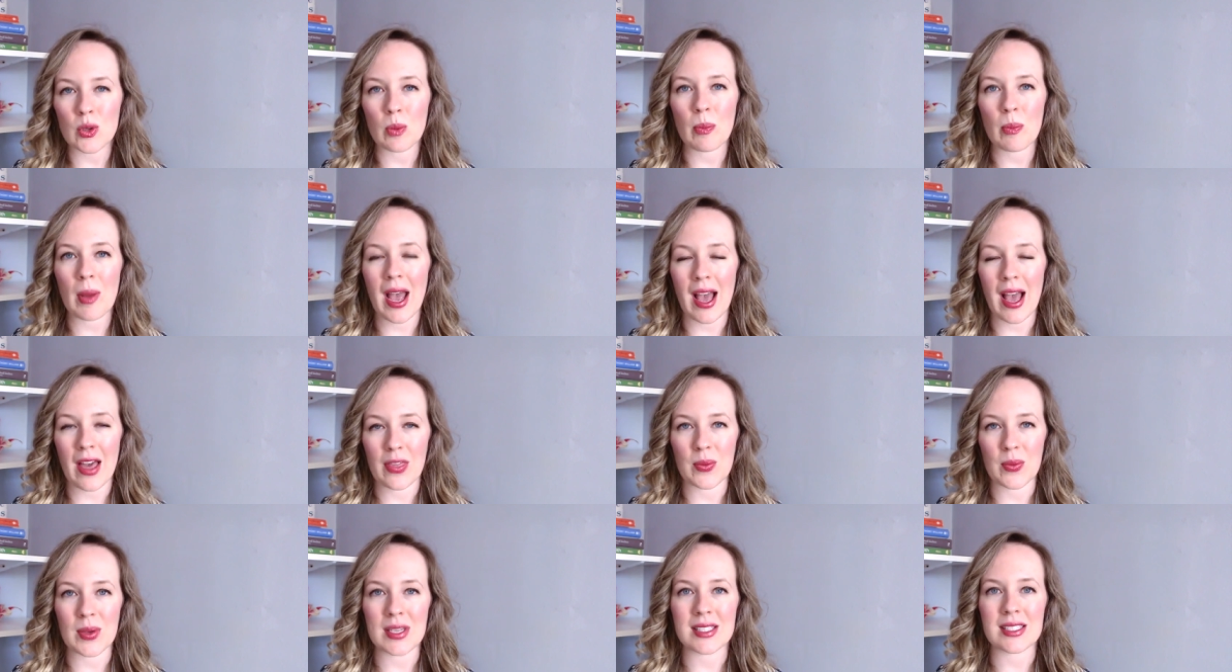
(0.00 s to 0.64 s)

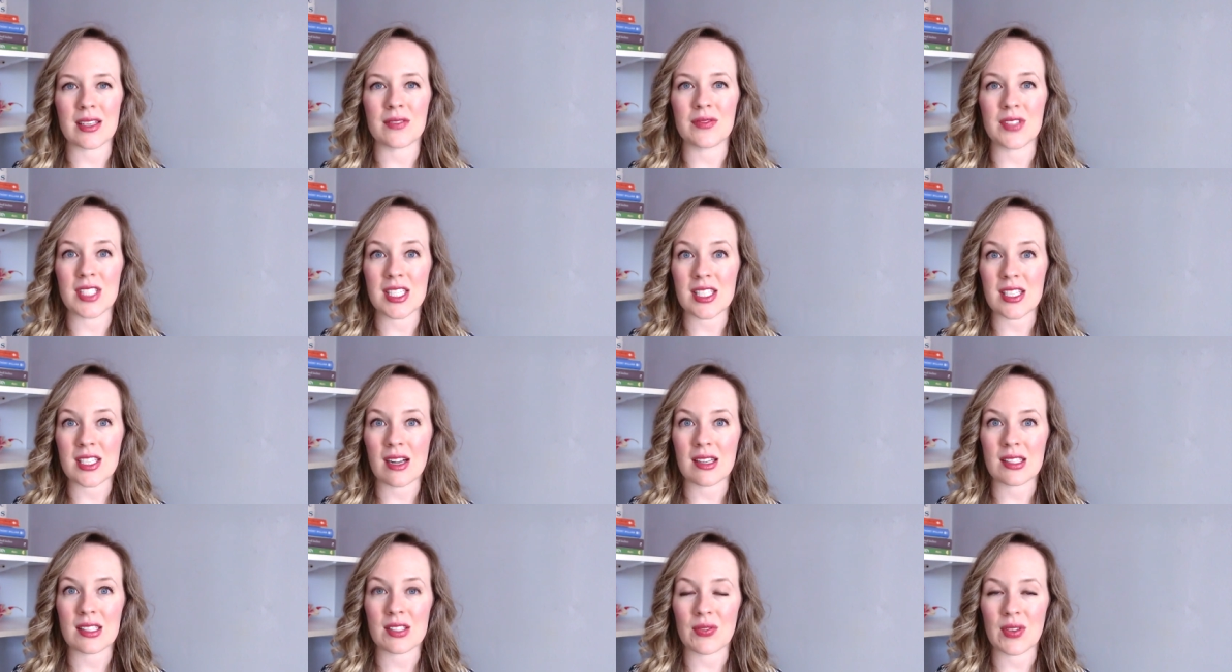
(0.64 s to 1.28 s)
pathways of
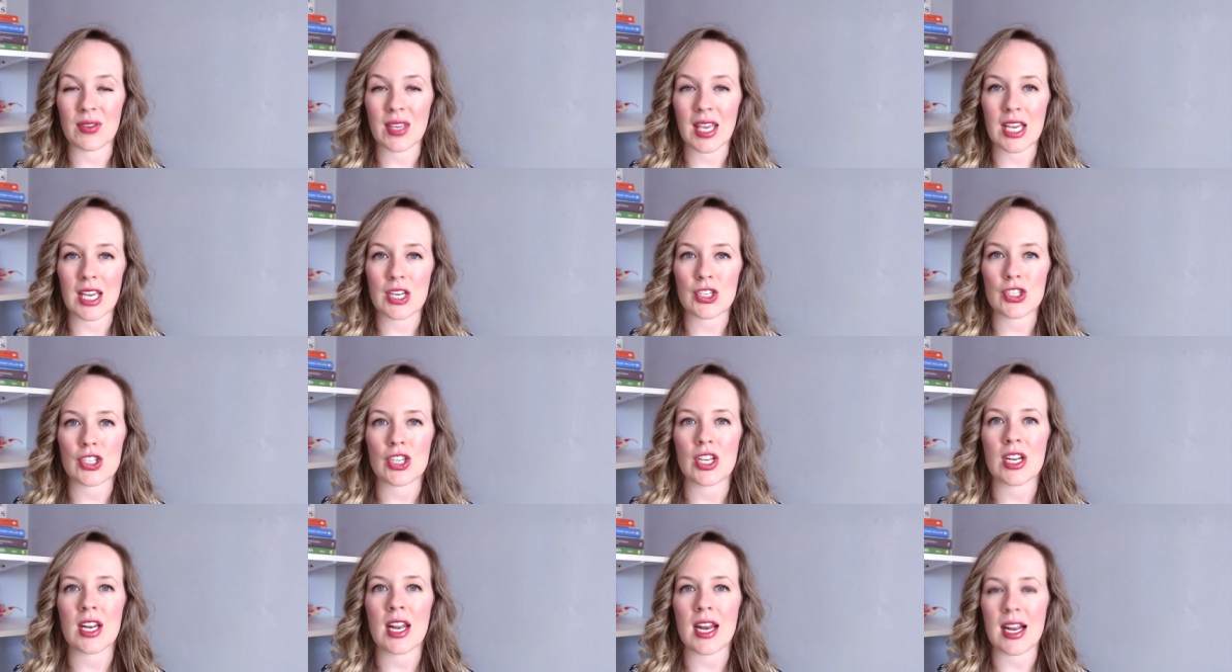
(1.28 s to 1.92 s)

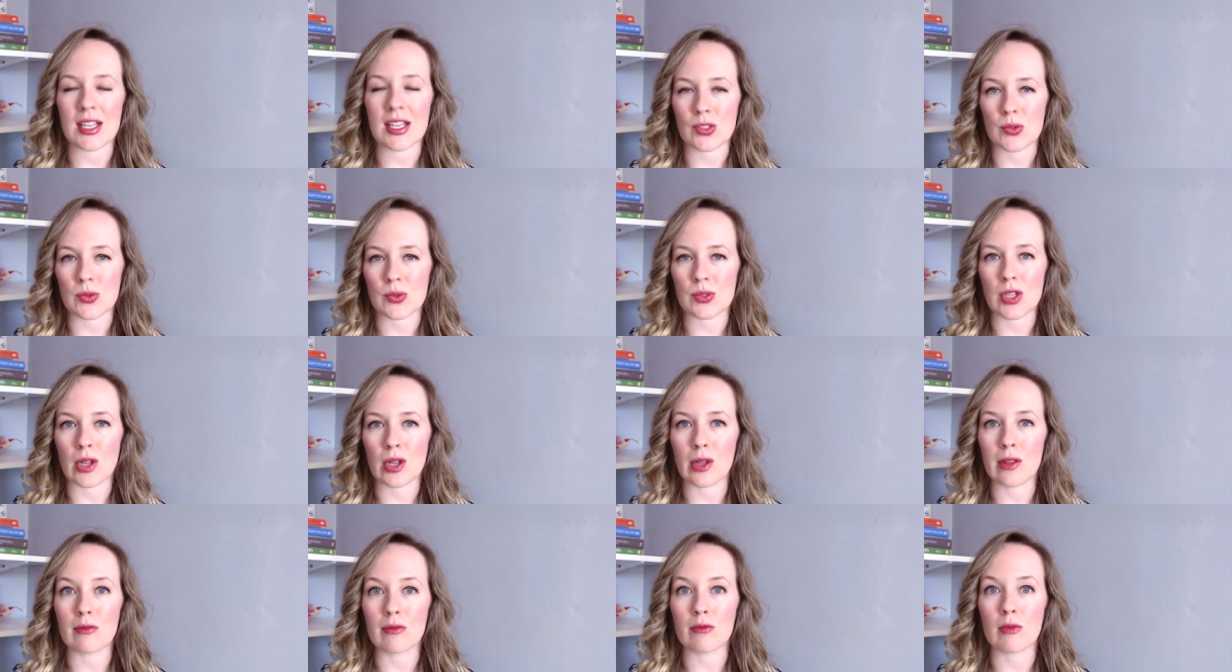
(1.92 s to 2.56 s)
detoxification and as a
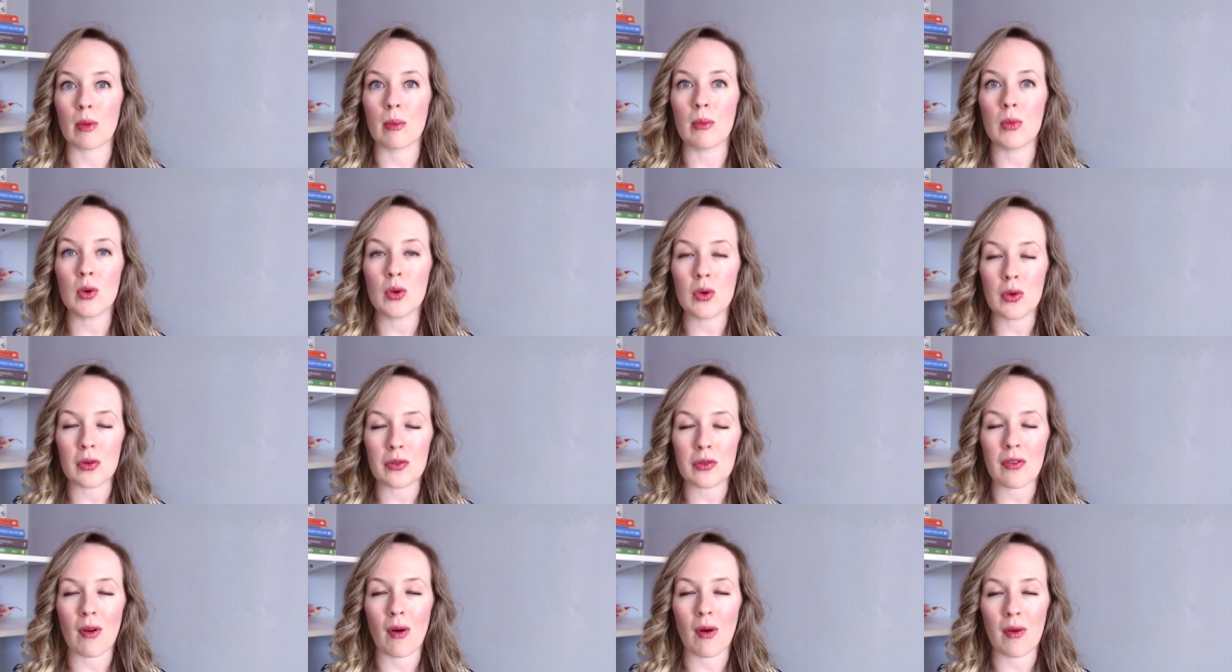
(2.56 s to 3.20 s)
result,
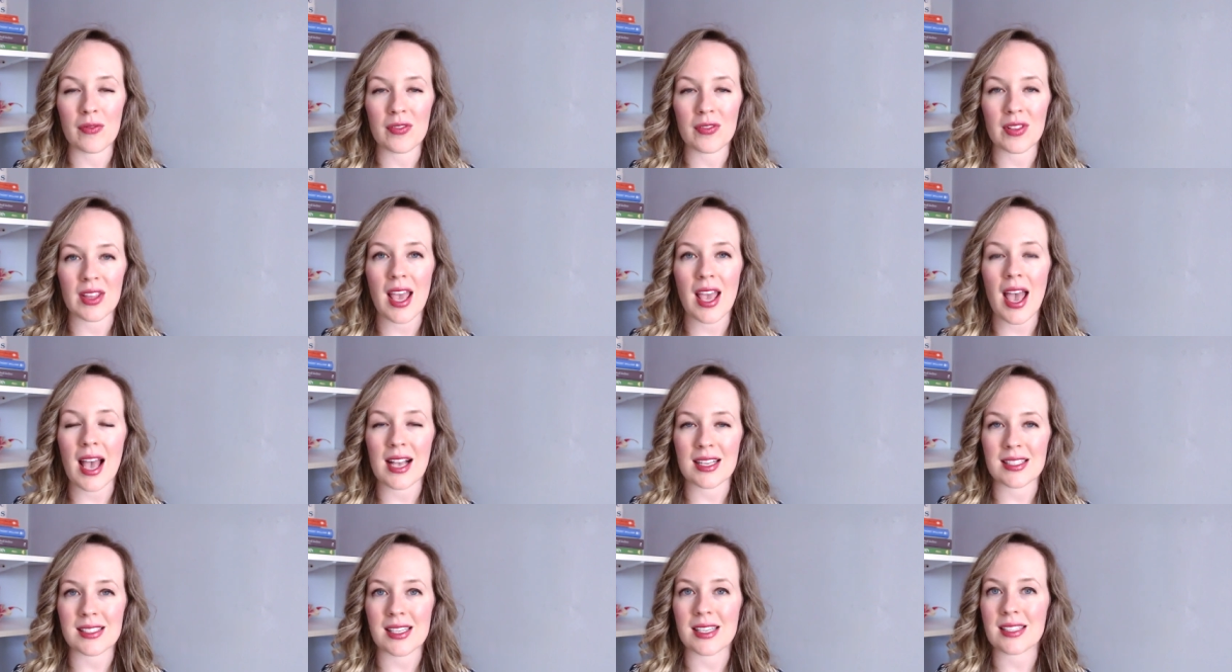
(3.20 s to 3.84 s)
remove hopefully
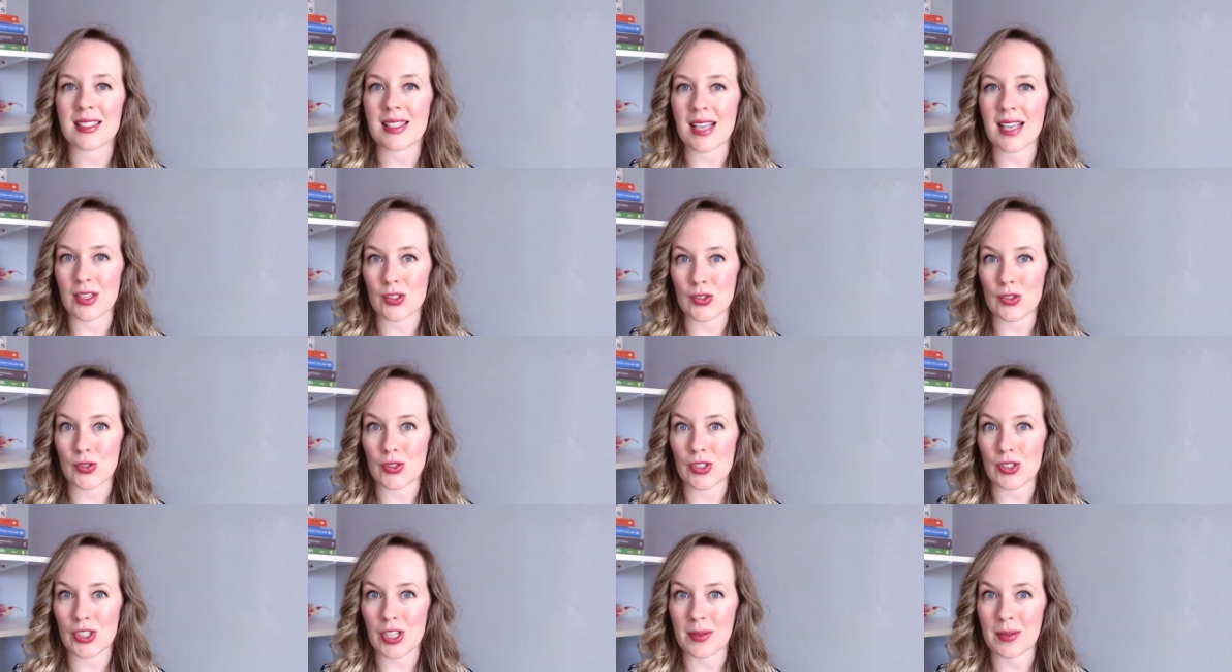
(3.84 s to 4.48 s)
excess
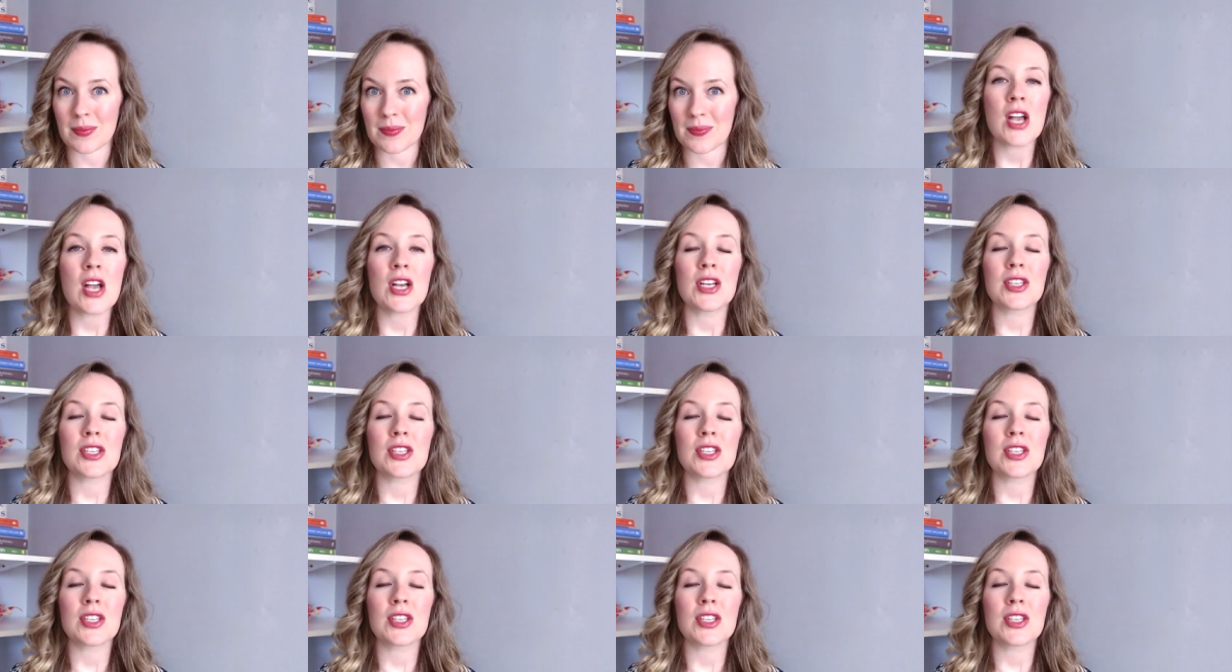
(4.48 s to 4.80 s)
estrogen.